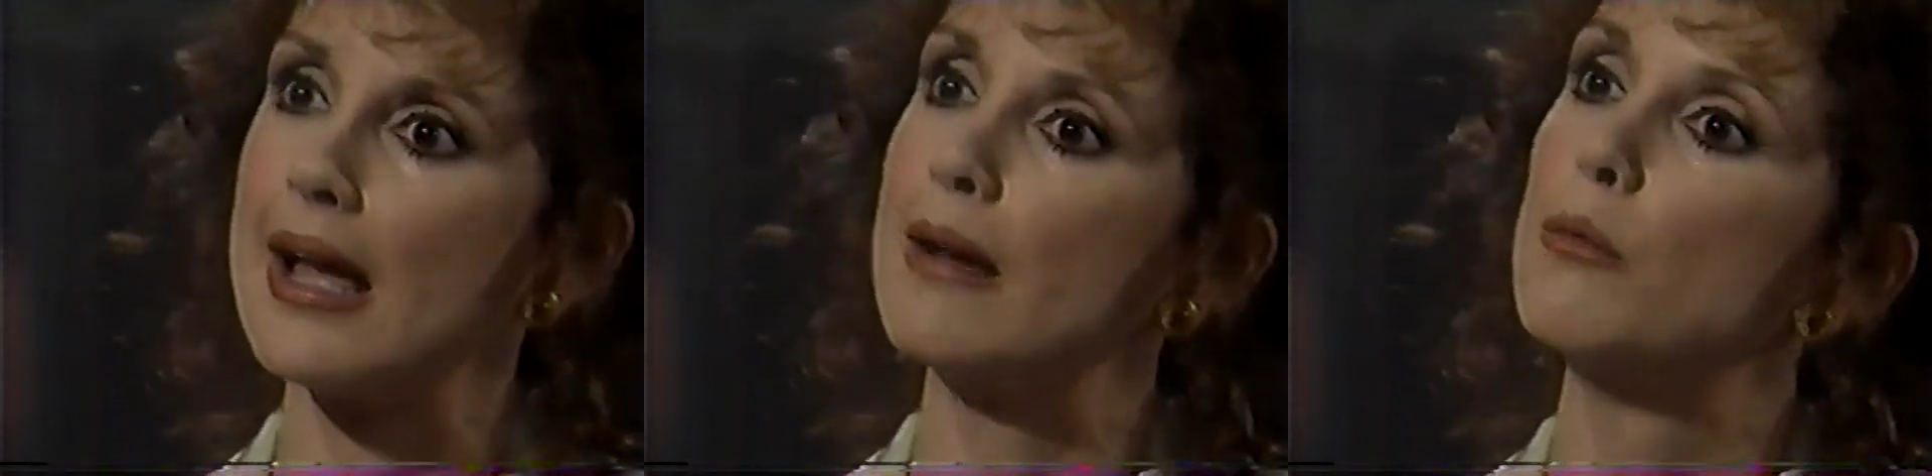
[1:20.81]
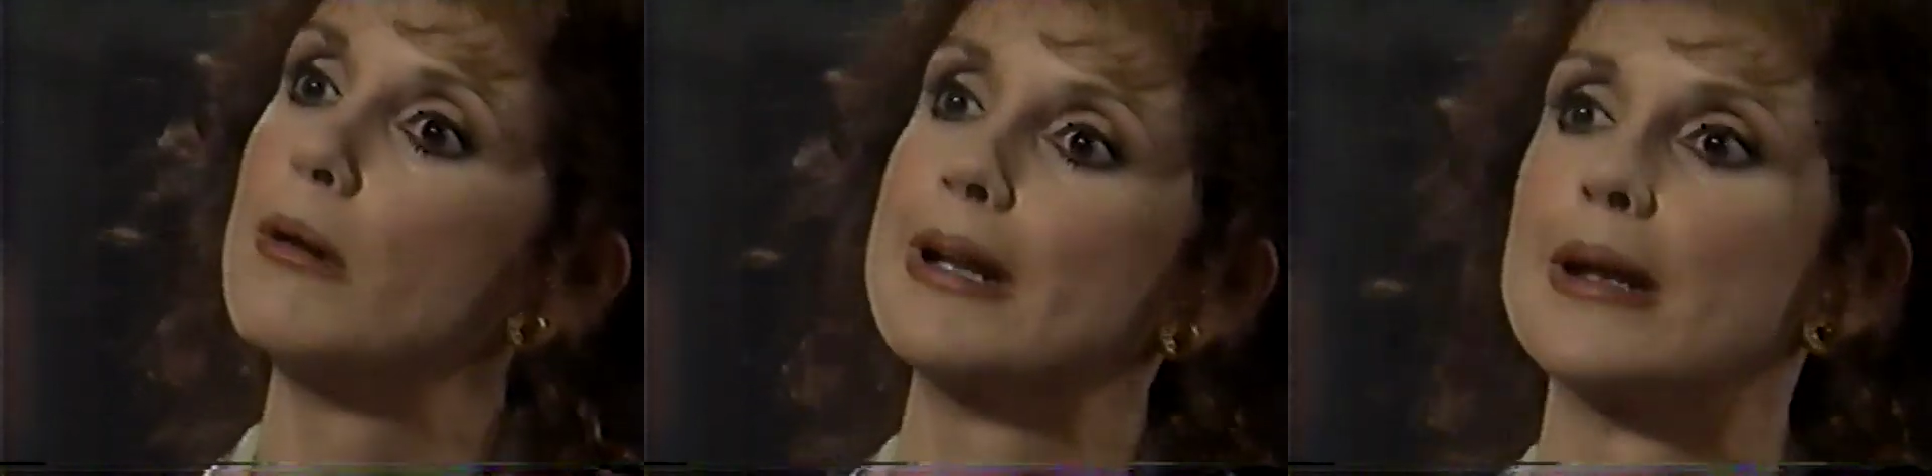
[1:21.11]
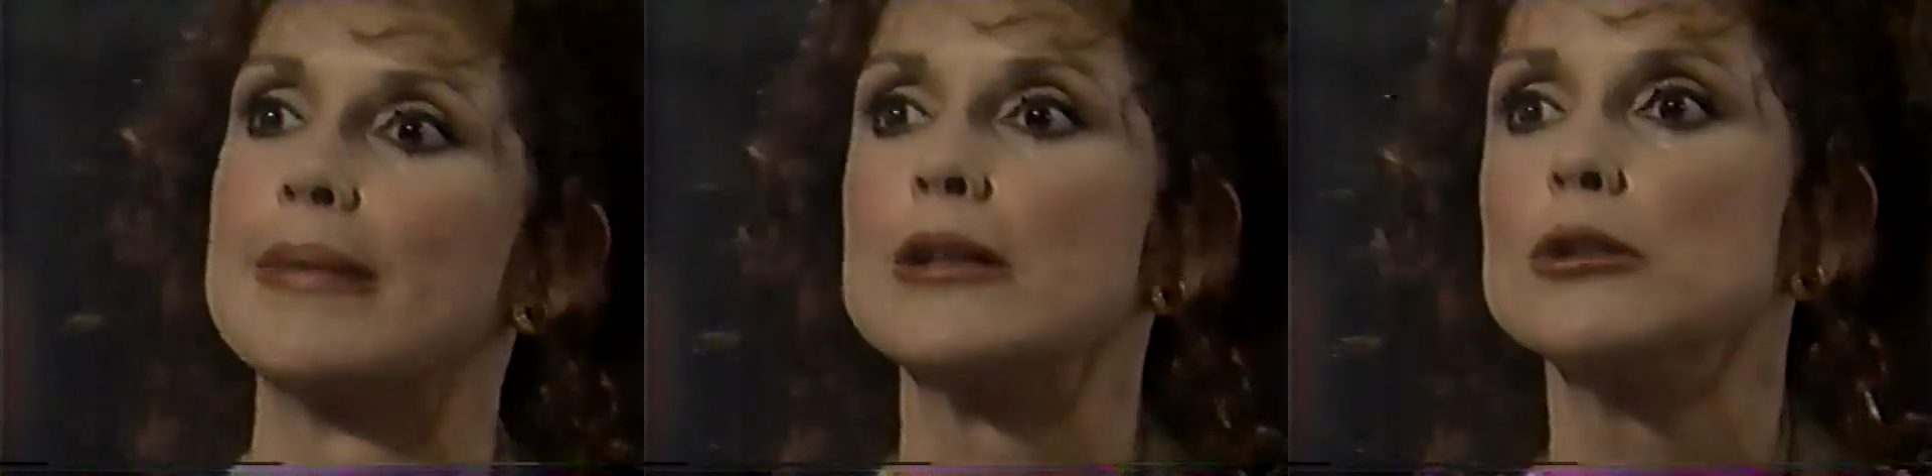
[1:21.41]
I'm
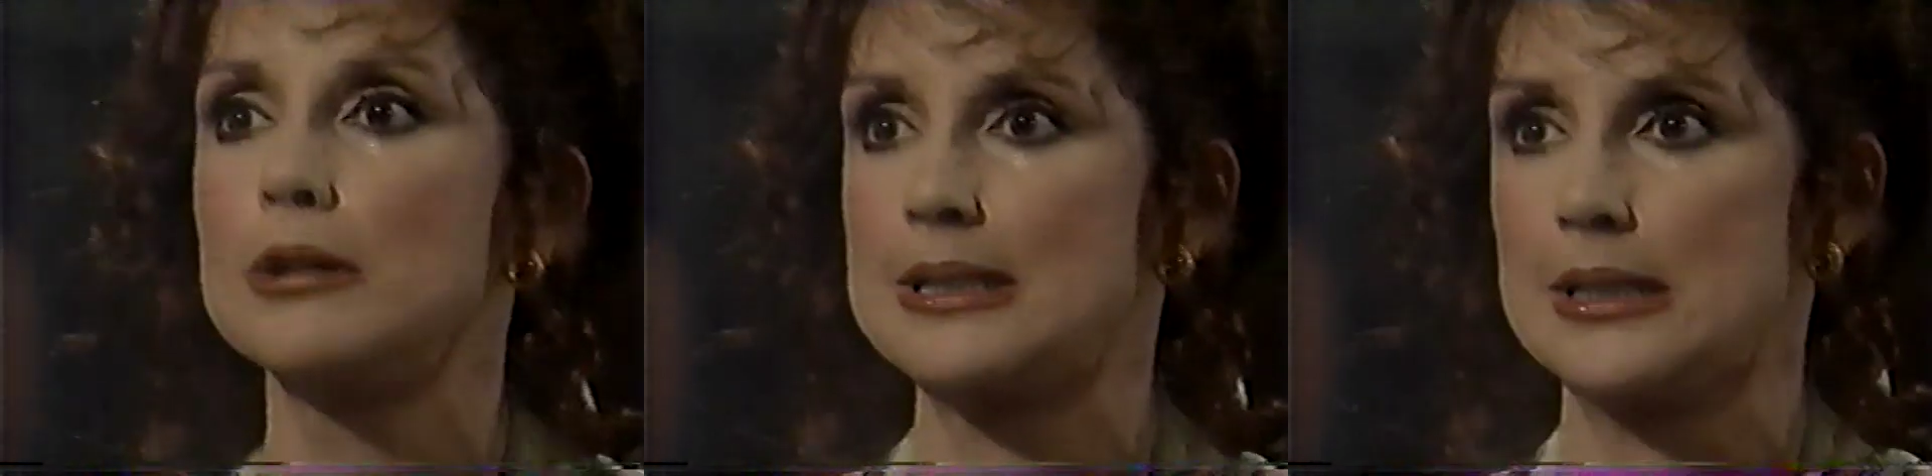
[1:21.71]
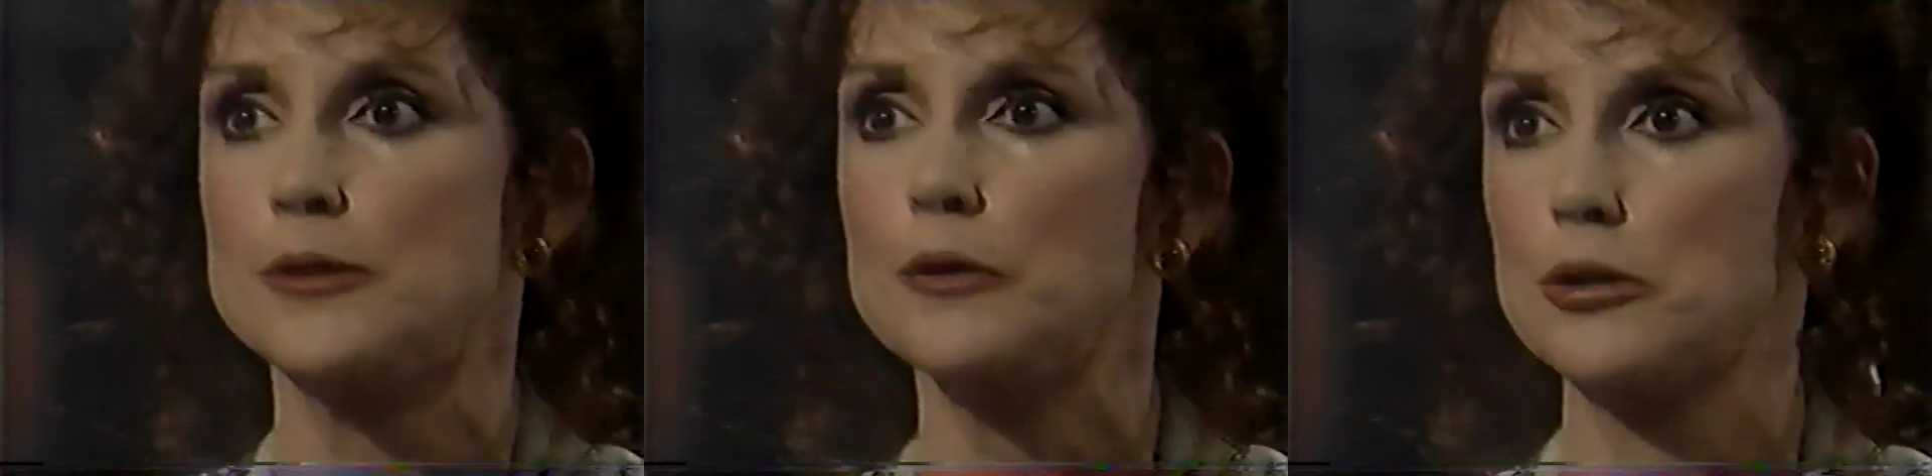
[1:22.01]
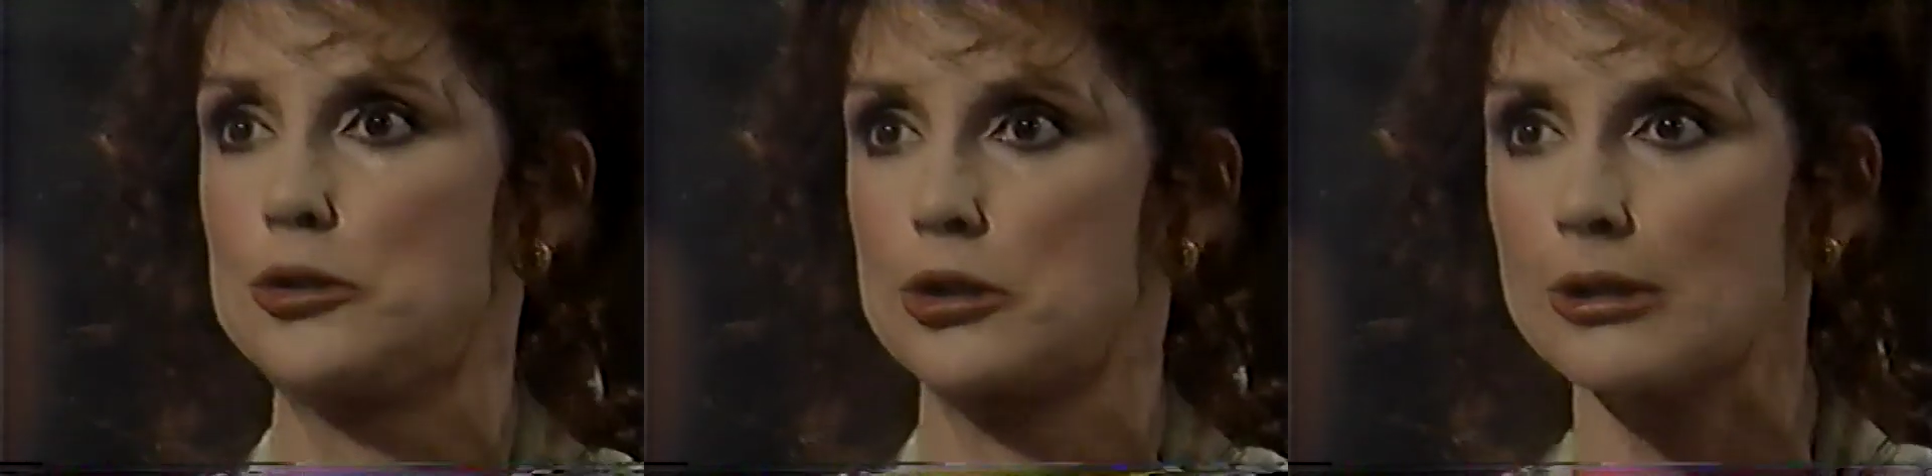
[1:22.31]
worrying about Lucas's
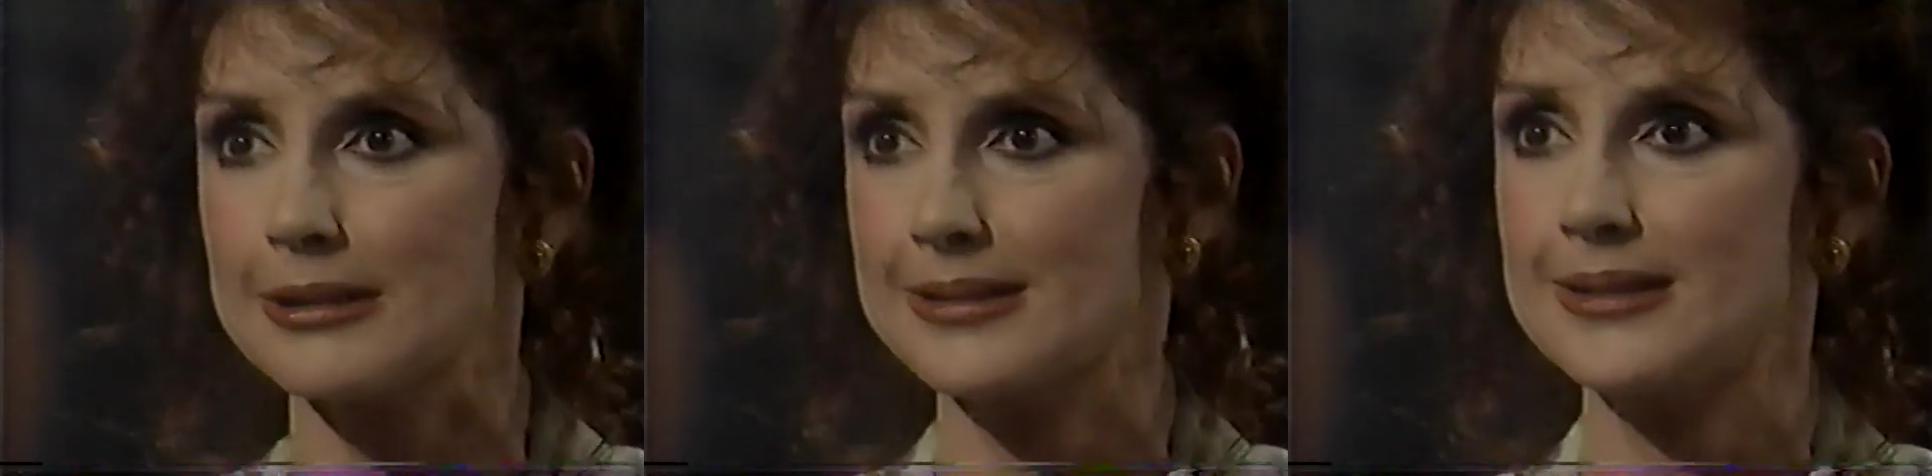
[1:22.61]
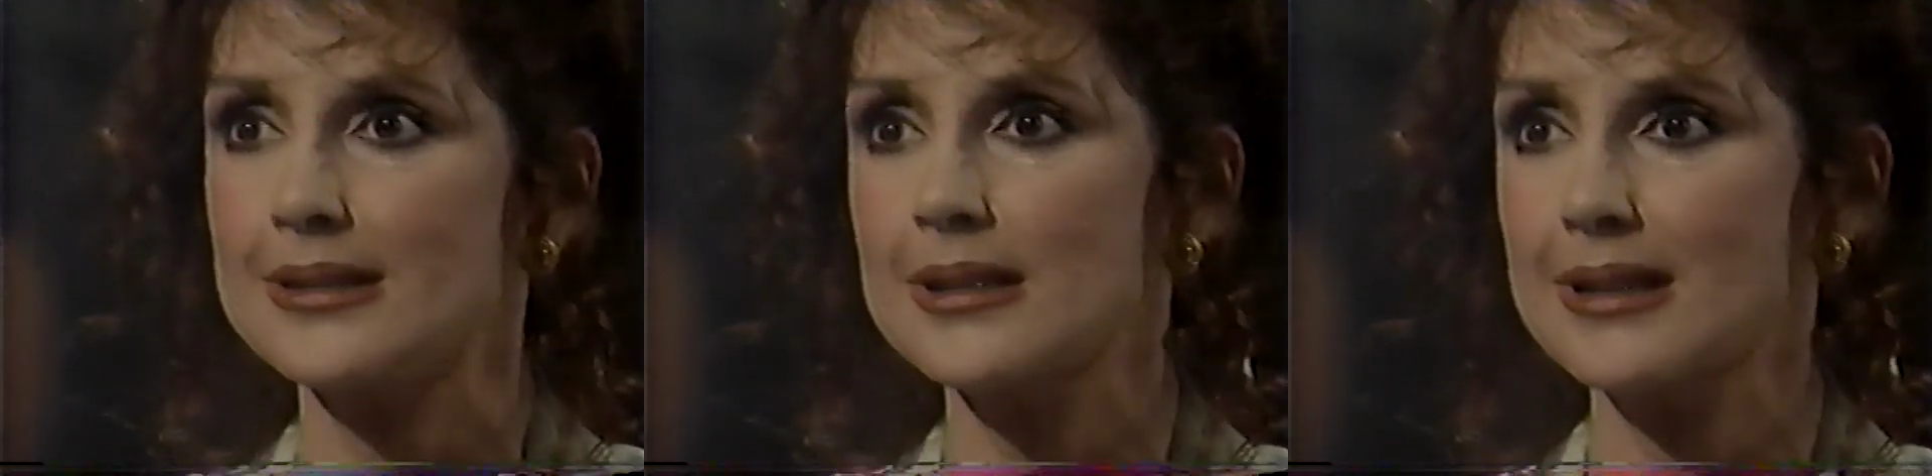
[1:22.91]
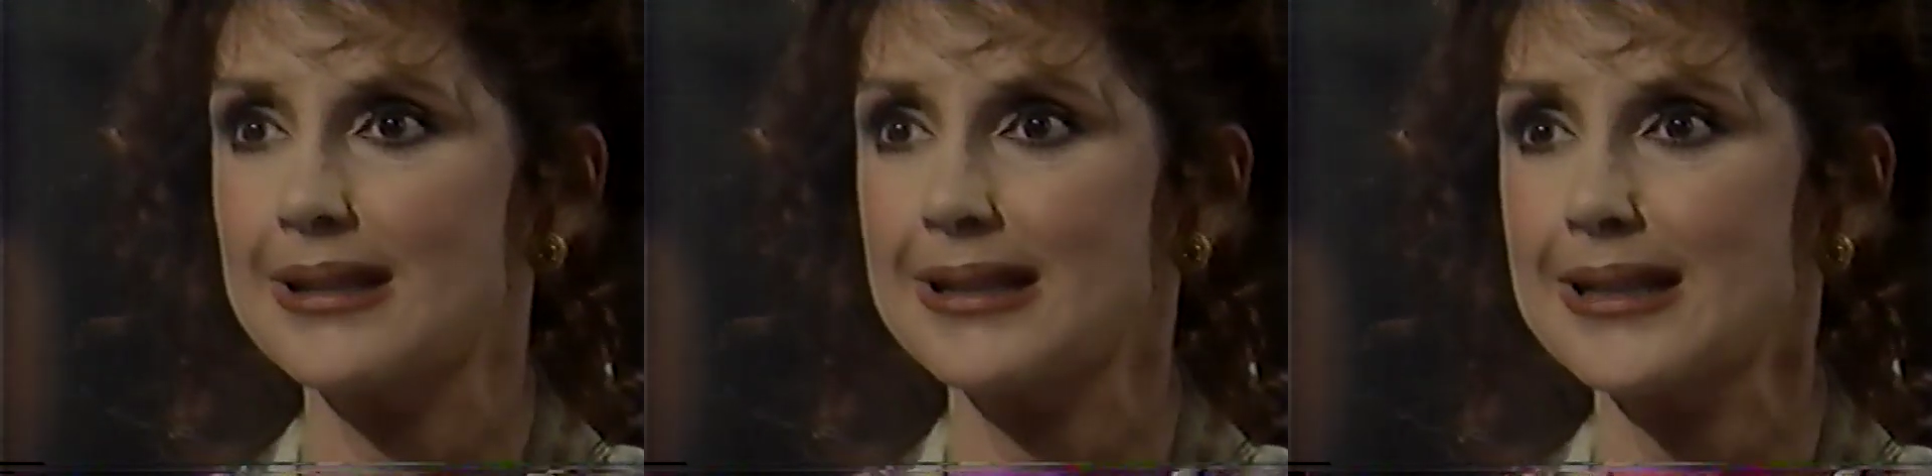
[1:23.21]
future.
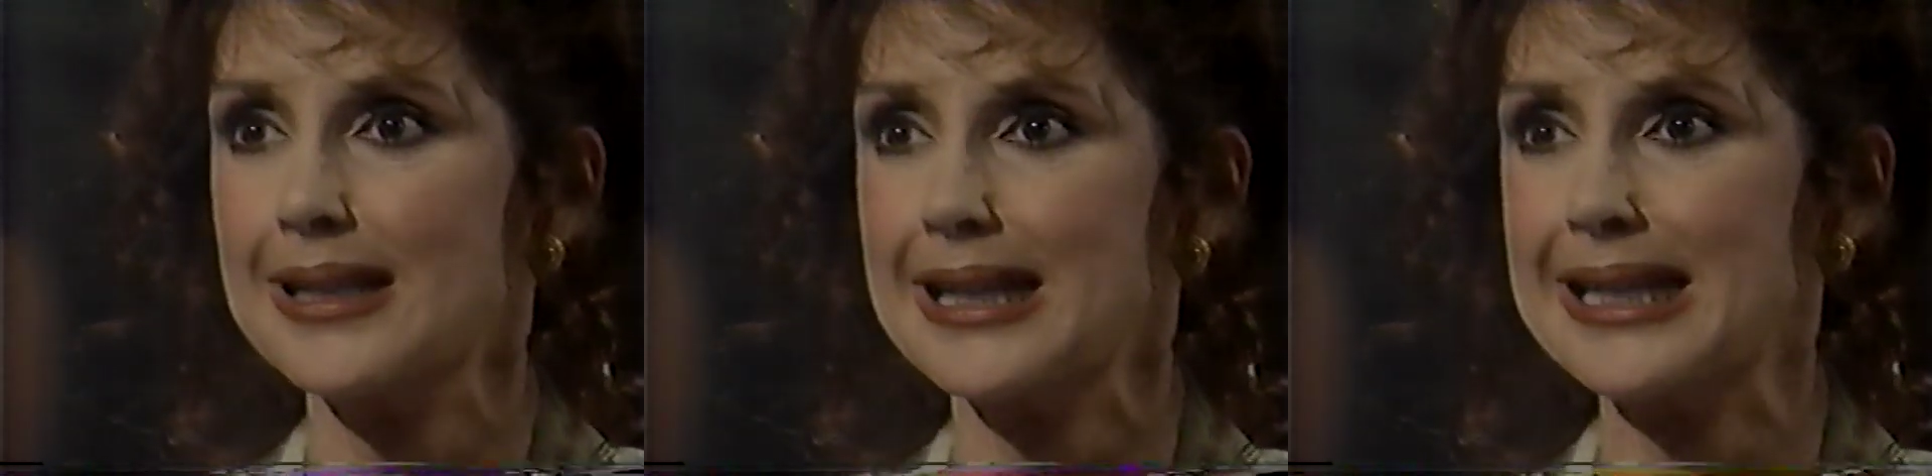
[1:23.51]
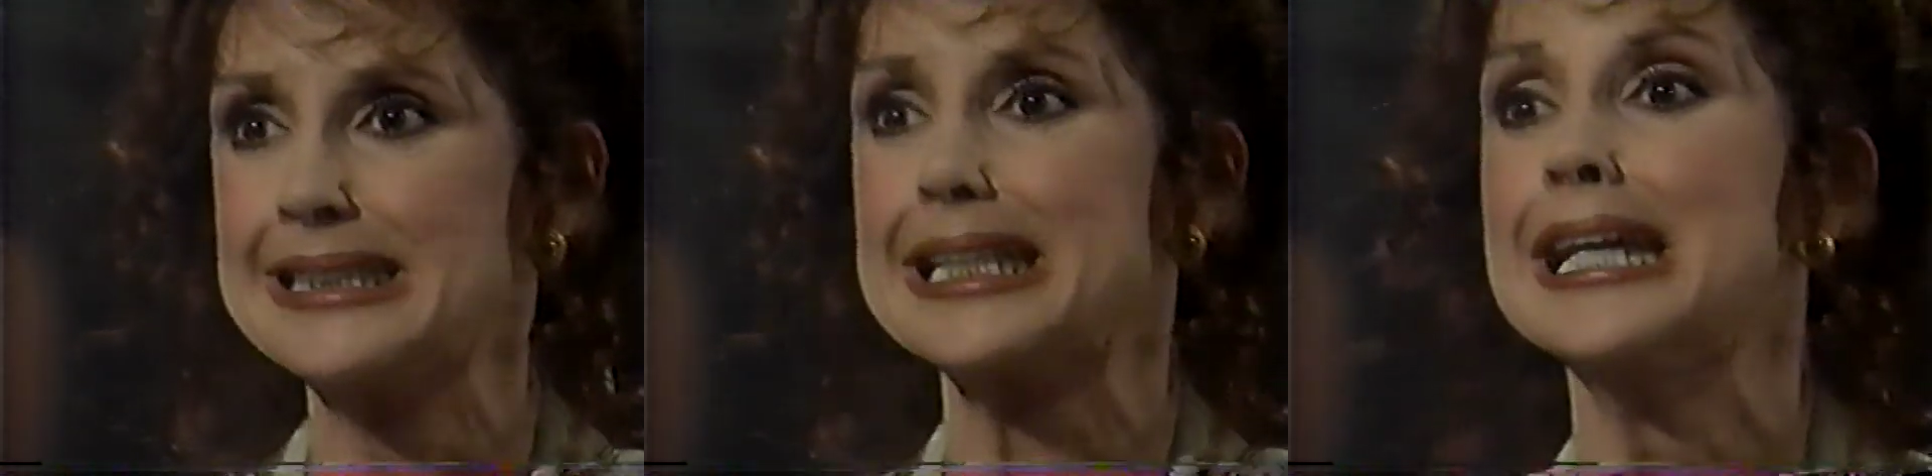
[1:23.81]
It's